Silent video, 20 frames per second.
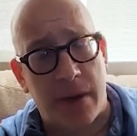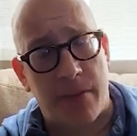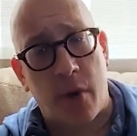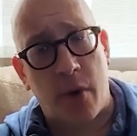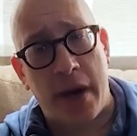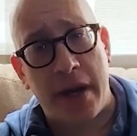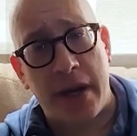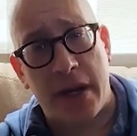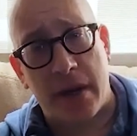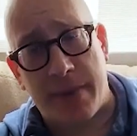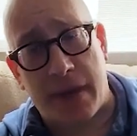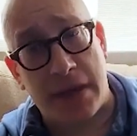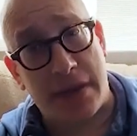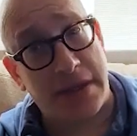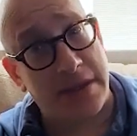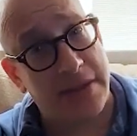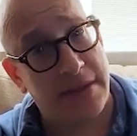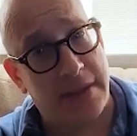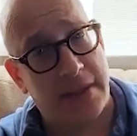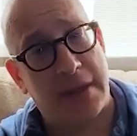I'm writing about
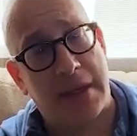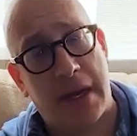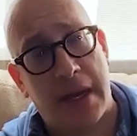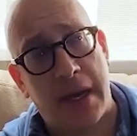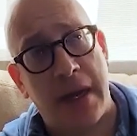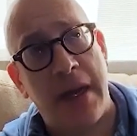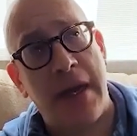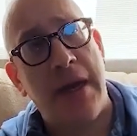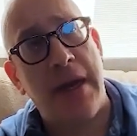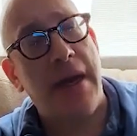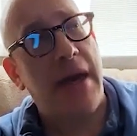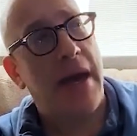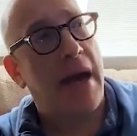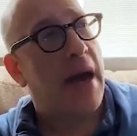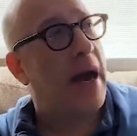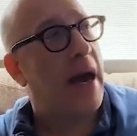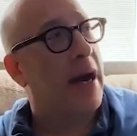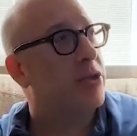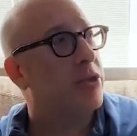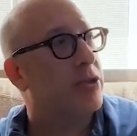this today,
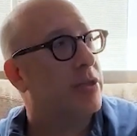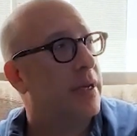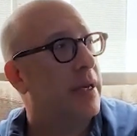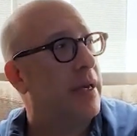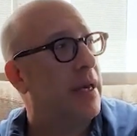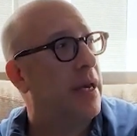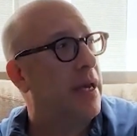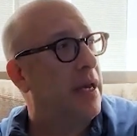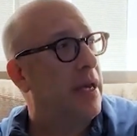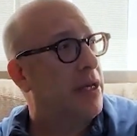actually,